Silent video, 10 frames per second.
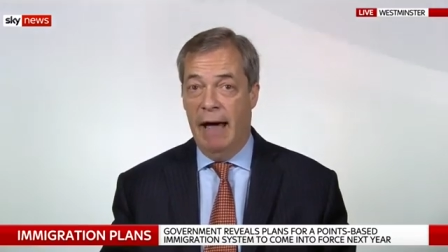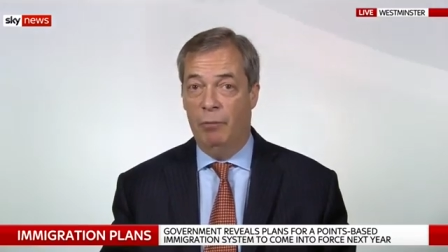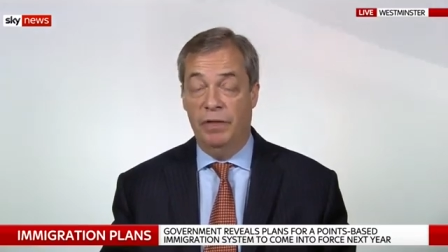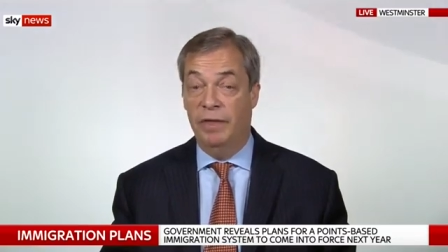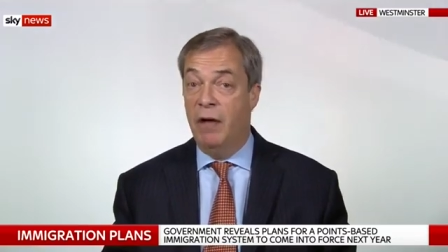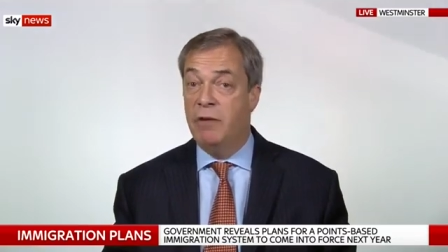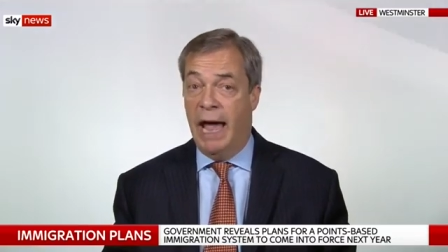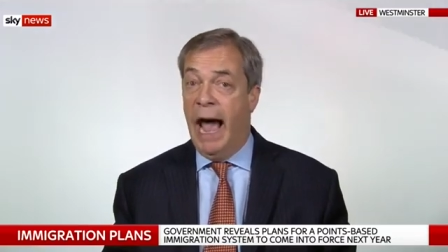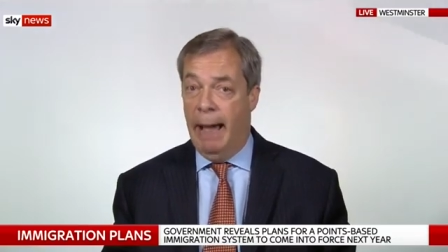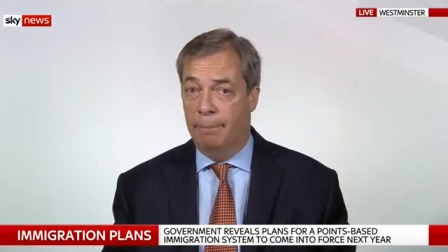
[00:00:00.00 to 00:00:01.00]
And with no
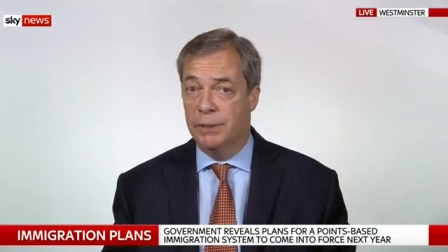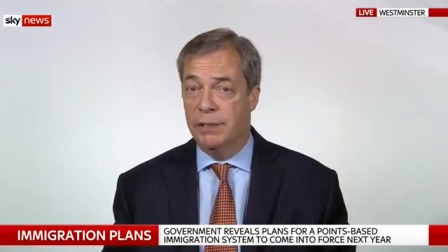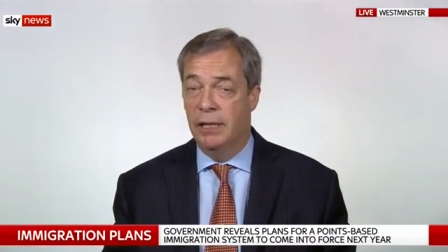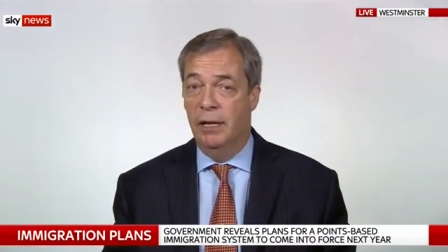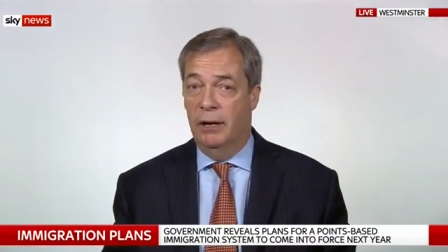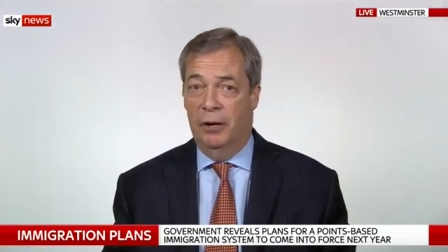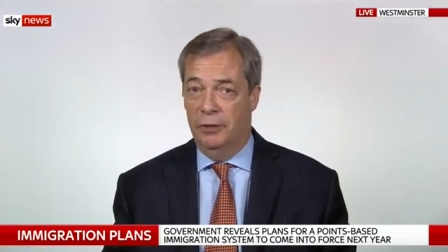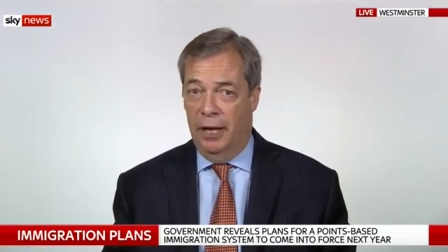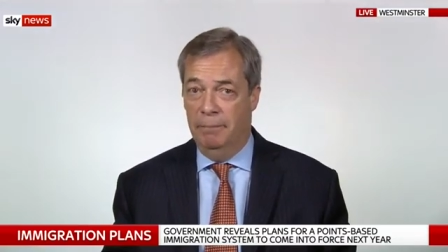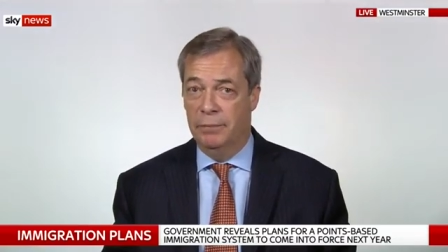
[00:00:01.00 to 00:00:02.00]
caps
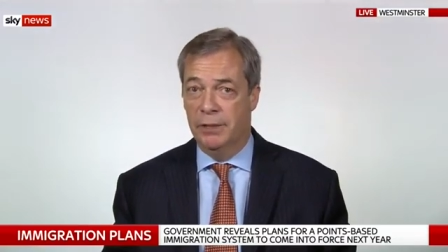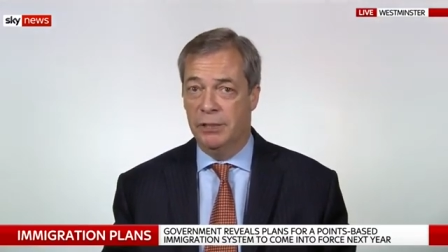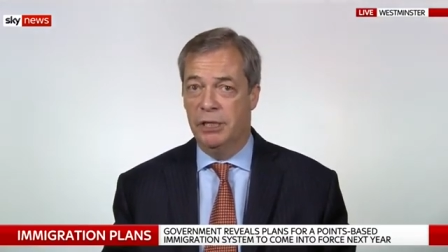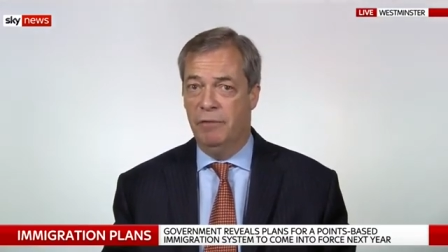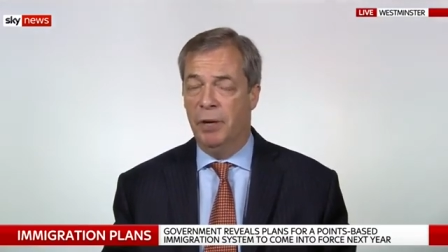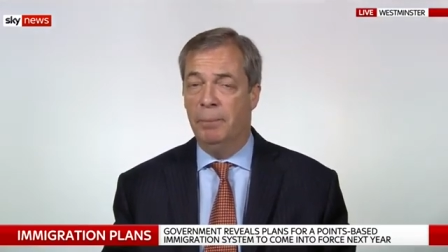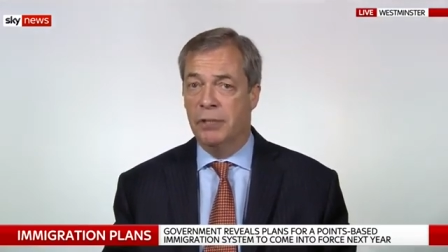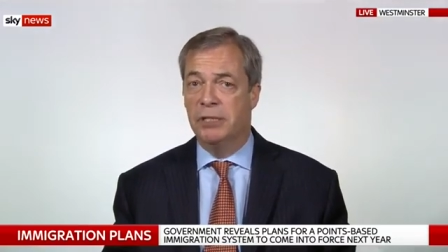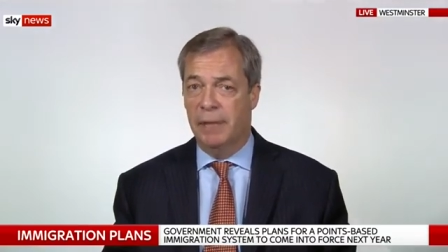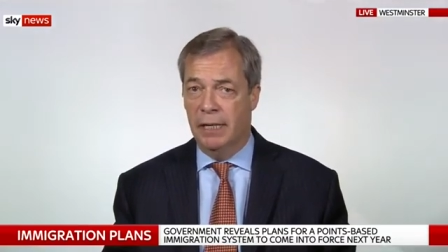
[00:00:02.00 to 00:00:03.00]
on numbers, you've got a
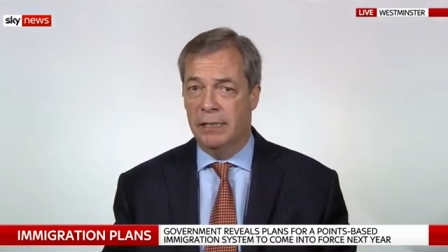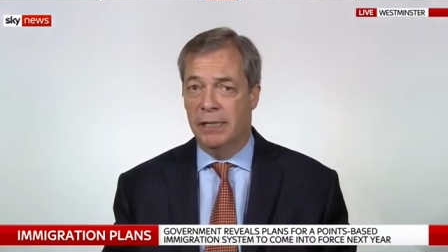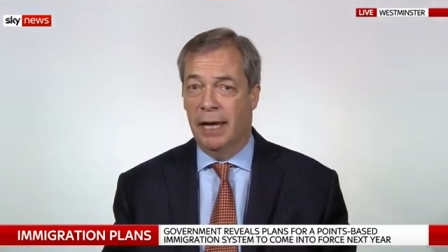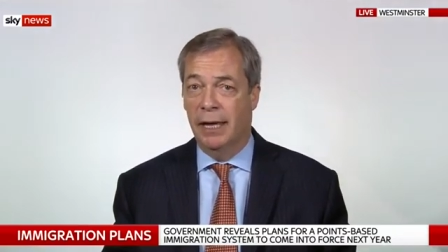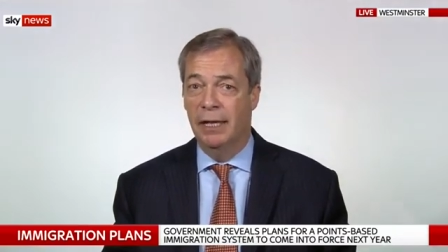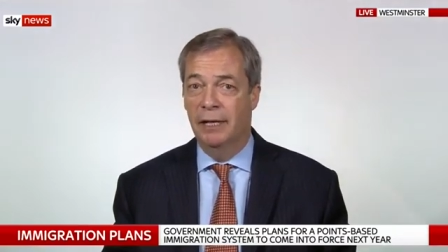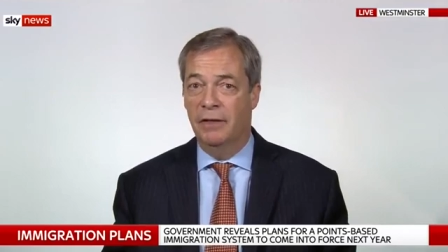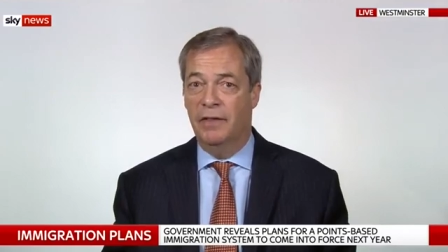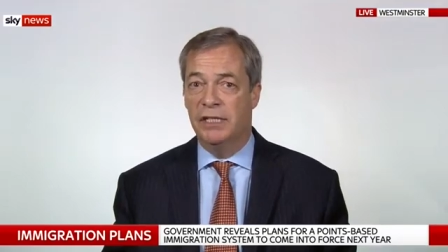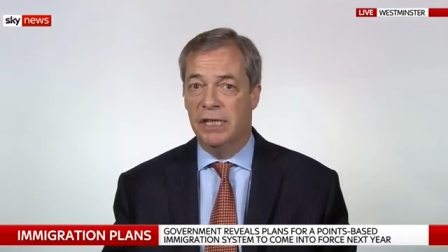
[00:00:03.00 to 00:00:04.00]
possibility
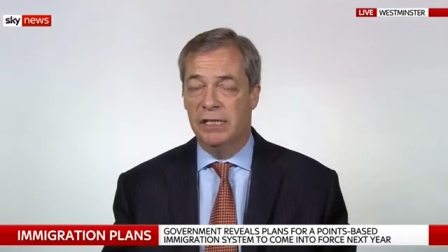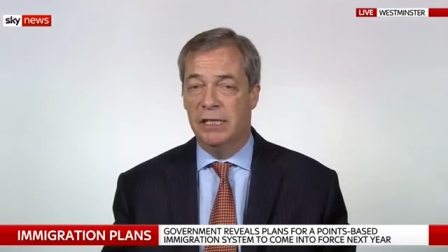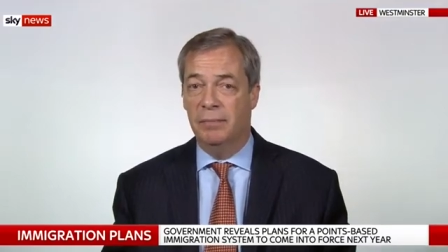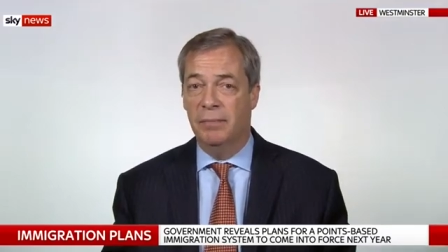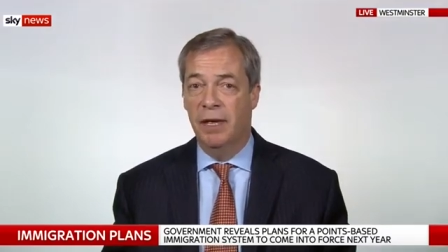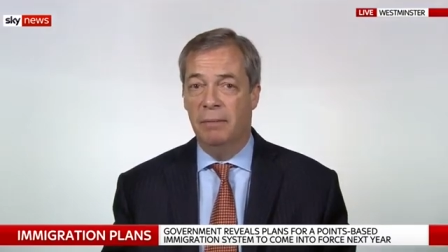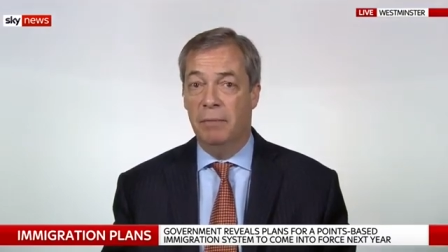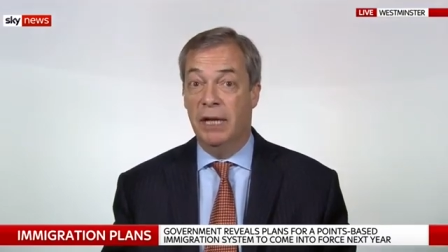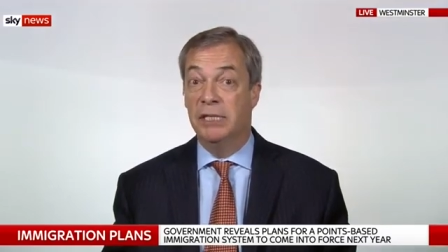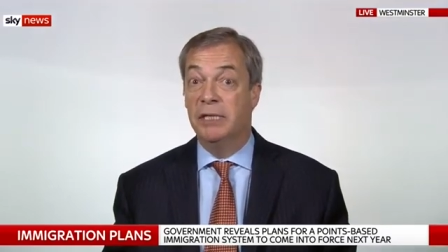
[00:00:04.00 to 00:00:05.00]
that this system
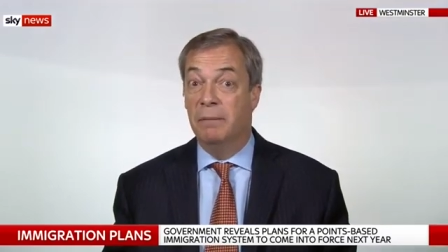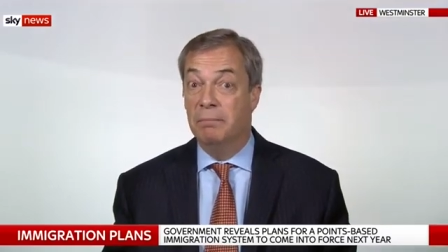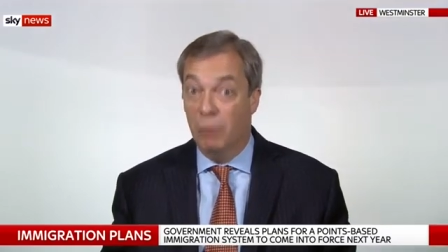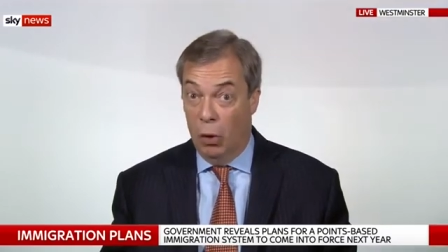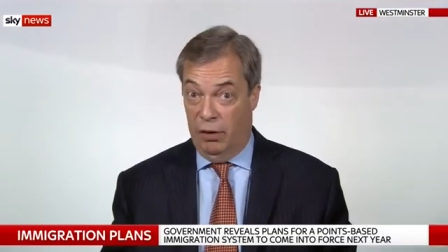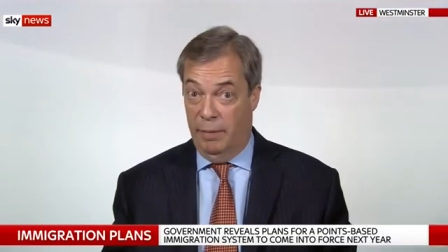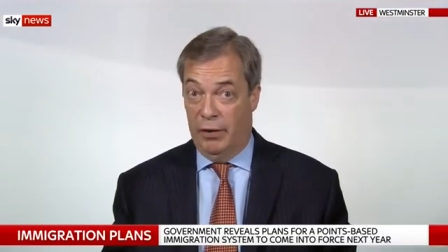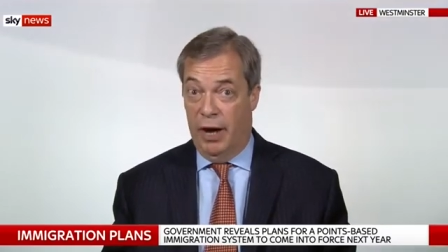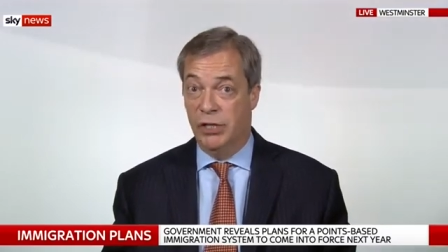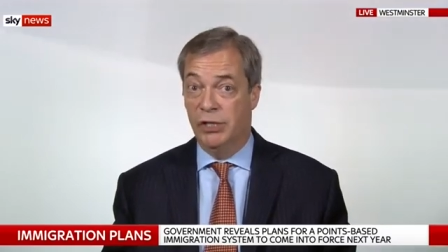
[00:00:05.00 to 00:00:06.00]
means more
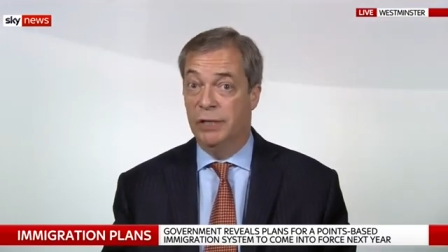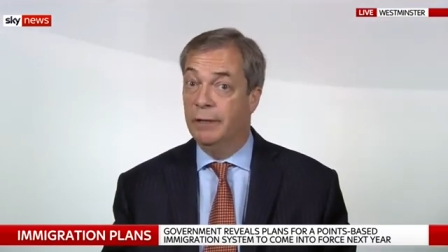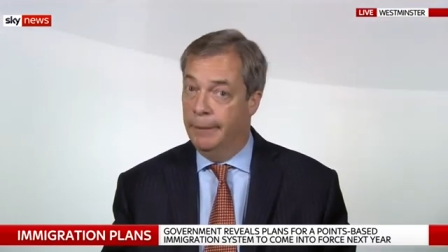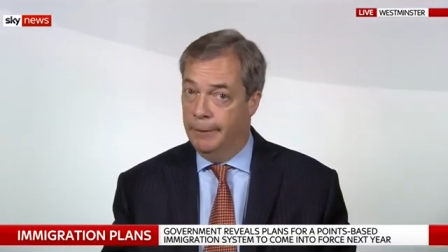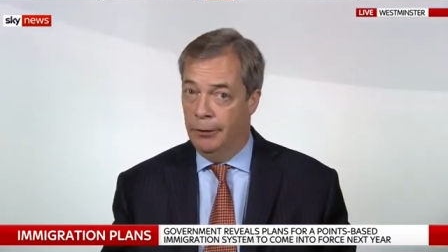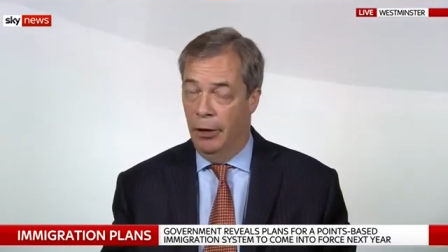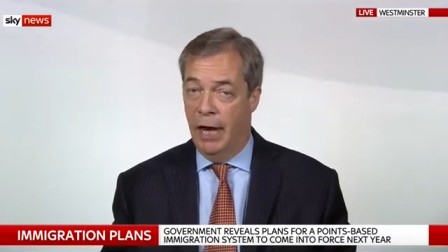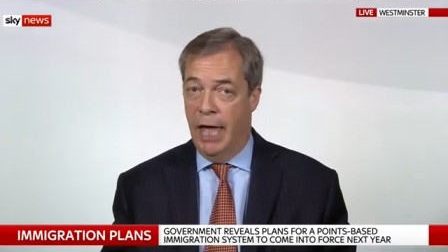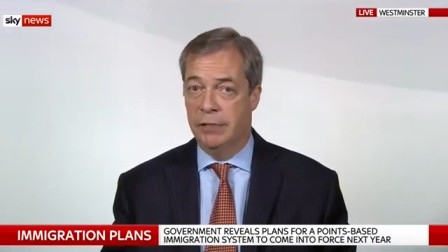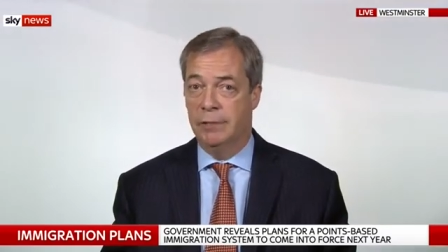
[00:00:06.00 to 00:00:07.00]
immigration, not
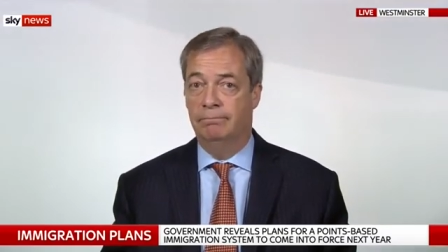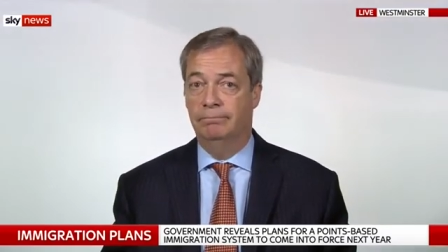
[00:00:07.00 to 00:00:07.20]
less.